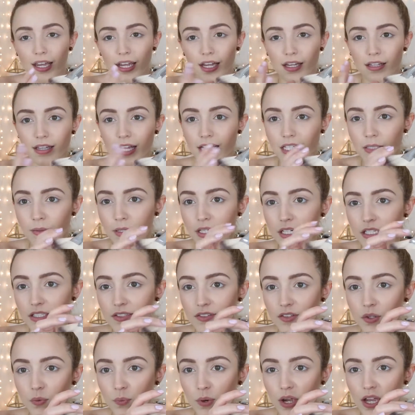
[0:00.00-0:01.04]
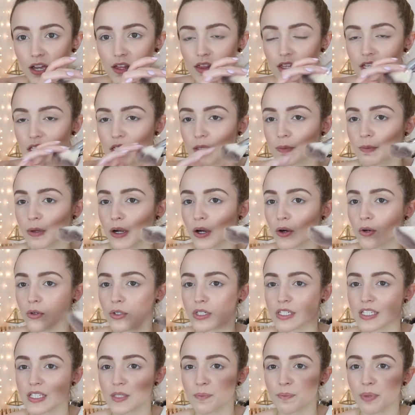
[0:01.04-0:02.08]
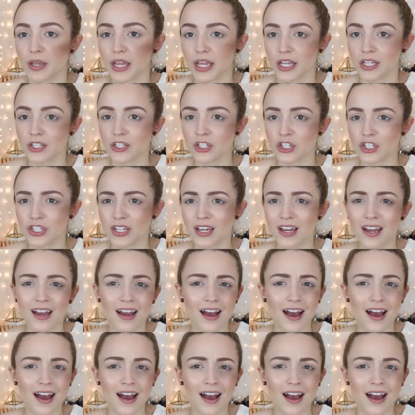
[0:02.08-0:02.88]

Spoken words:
and that's because of the way this barrel is pinched.